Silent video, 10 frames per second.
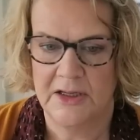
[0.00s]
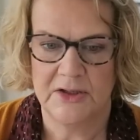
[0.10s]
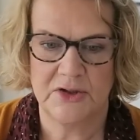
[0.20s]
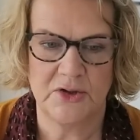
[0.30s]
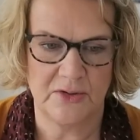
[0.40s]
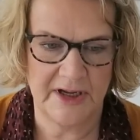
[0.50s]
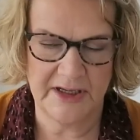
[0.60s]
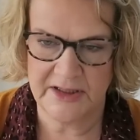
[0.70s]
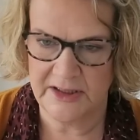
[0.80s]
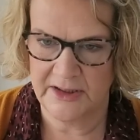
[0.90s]

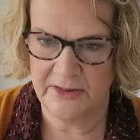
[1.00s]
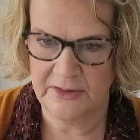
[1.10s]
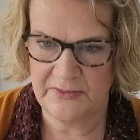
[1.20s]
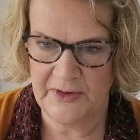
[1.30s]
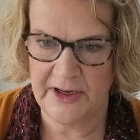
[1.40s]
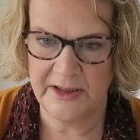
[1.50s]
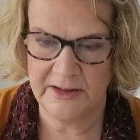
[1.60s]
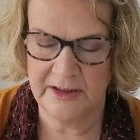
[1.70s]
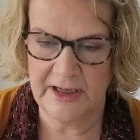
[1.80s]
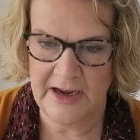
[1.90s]
stockist I could find
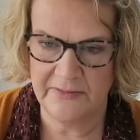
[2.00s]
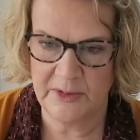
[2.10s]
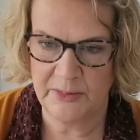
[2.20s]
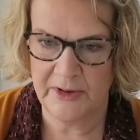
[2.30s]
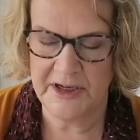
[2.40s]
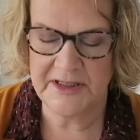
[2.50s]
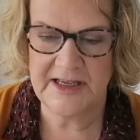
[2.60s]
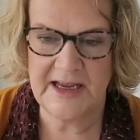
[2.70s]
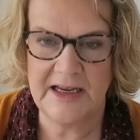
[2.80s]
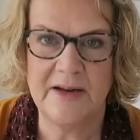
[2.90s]
that gave the price
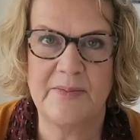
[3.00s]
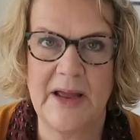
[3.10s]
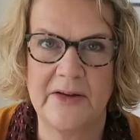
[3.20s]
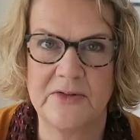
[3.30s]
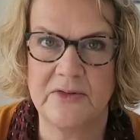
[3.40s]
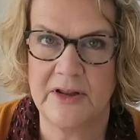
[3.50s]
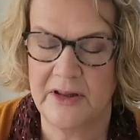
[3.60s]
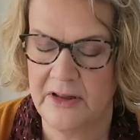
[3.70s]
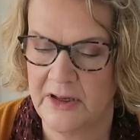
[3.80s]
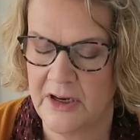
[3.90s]
in pounds
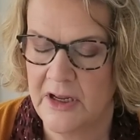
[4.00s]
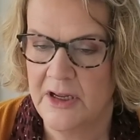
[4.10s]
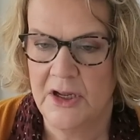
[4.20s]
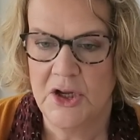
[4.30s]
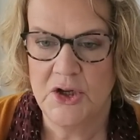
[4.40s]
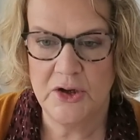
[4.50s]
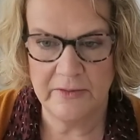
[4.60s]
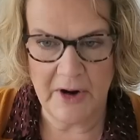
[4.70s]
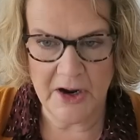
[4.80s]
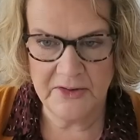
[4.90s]
rather than
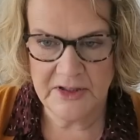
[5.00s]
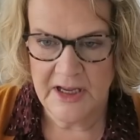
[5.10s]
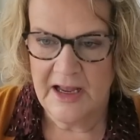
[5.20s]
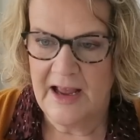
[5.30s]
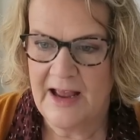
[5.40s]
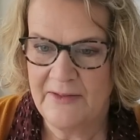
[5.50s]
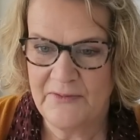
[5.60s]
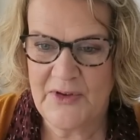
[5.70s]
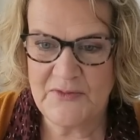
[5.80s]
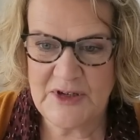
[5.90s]
euros, and
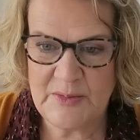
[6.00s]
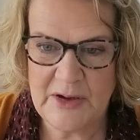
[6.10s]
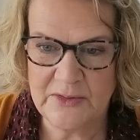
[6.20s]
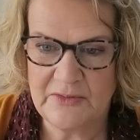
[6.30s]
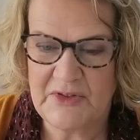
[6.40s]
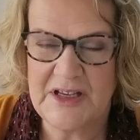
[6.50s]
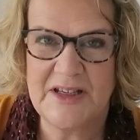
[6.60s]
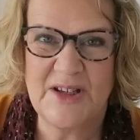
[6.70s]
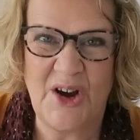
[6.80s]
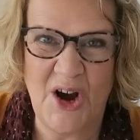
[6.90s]
fifty mils of this
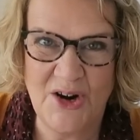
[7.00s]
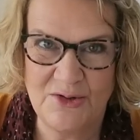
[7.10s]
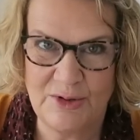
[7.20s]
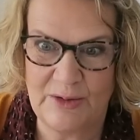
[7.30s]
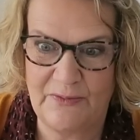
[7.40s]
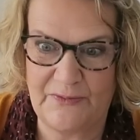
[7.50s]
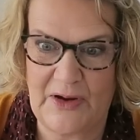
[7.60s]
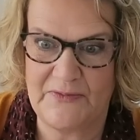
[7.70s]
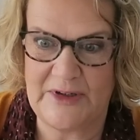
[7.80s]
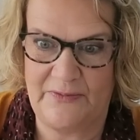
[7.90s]
is one hundred and
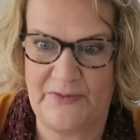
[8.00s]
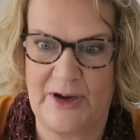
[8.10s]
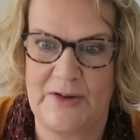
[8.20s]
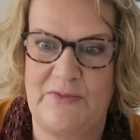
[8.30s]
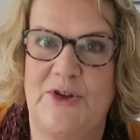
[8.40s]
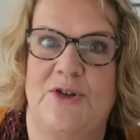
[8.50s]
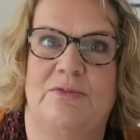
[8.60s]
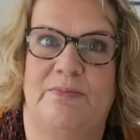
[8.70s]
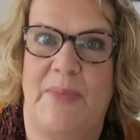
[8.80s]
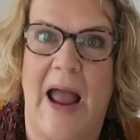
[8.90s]
fifty-five
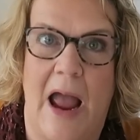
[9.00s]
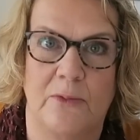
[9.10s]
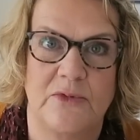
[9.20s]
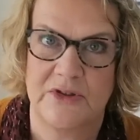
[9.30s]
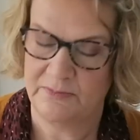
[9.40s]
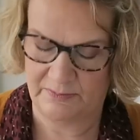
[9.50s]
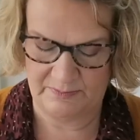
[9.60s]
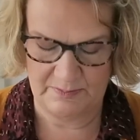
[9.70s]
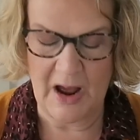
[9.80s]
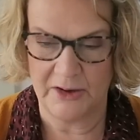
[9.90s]
pounds, one
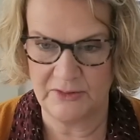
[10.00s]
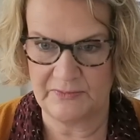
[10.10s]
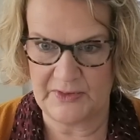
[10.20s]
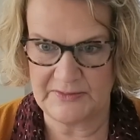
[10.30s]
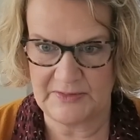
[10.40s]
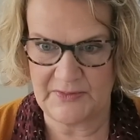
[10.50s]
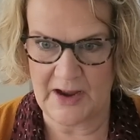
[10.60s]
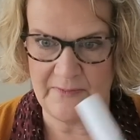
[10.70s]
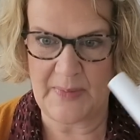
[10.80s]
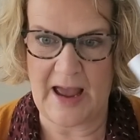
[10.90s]
hundred and
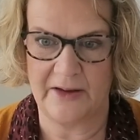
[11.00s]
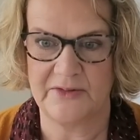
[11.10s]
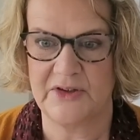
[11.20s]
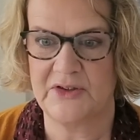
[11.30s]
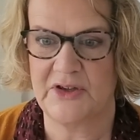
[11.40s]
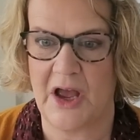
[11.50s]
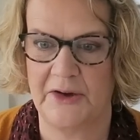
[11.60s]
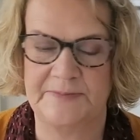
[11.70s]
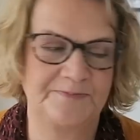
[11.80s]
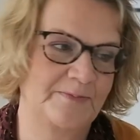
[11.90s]
fifty-five pounds,
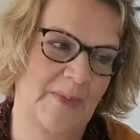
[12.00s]
so